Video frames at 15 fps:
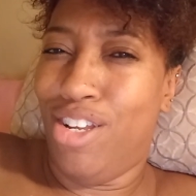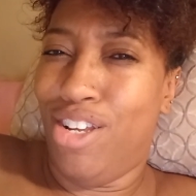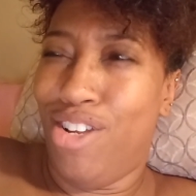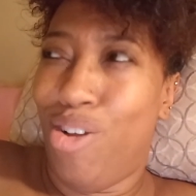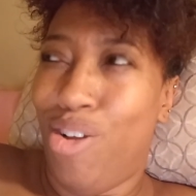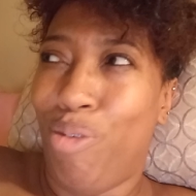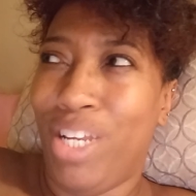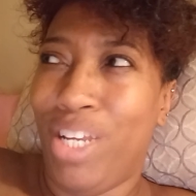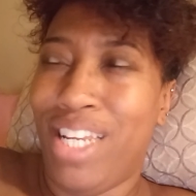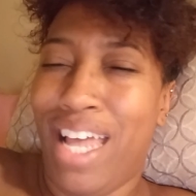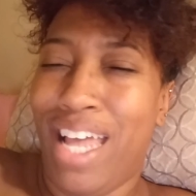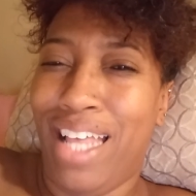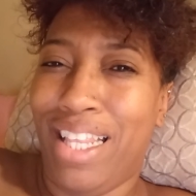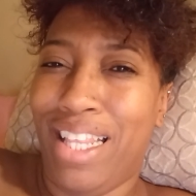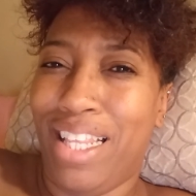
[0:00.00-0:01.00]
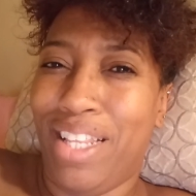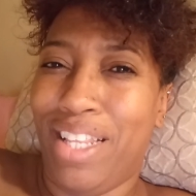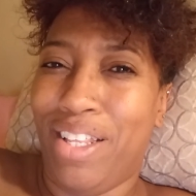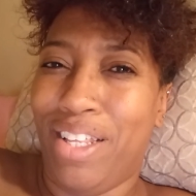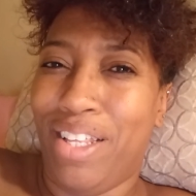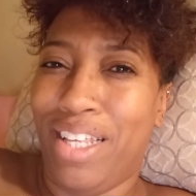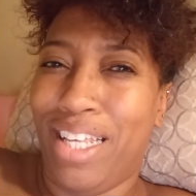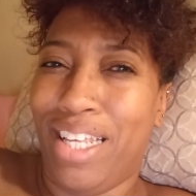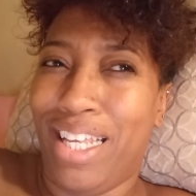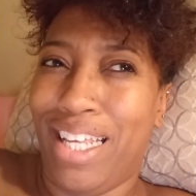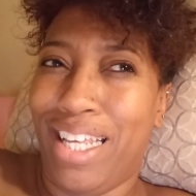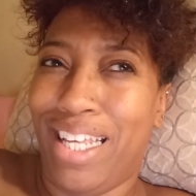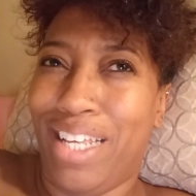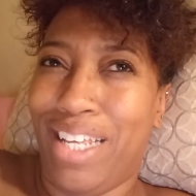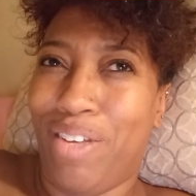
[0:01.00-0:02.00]
Knowing that
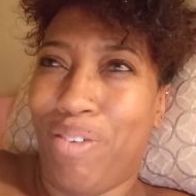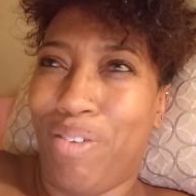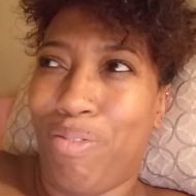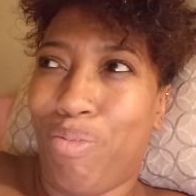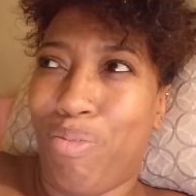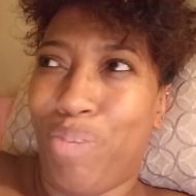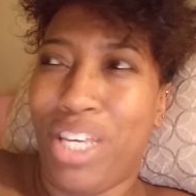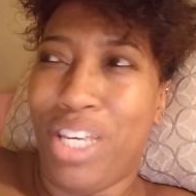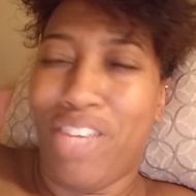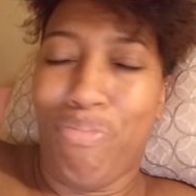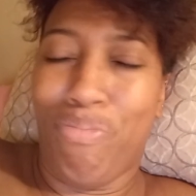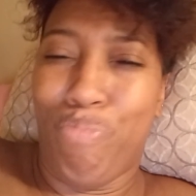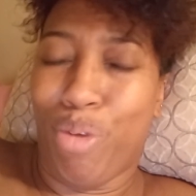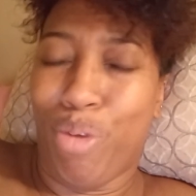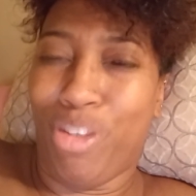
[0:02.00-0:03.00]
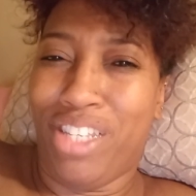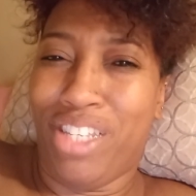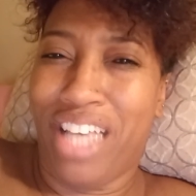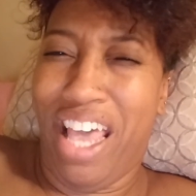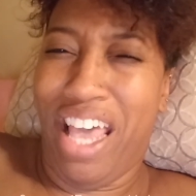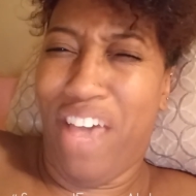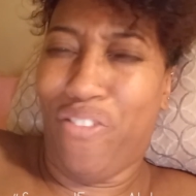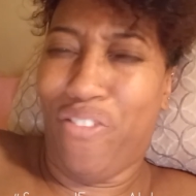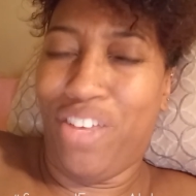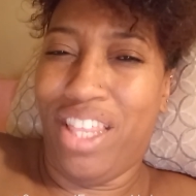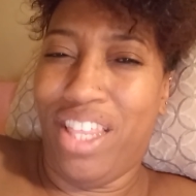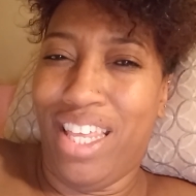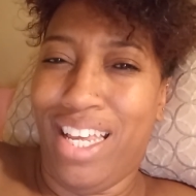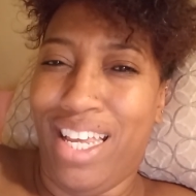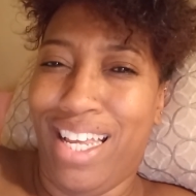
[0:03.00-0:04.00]
we give birth to
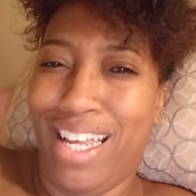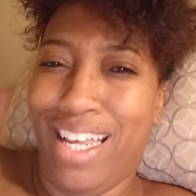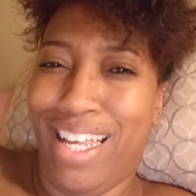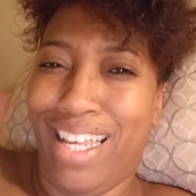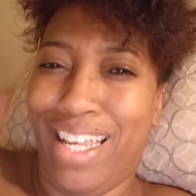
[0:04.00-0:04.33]
everything?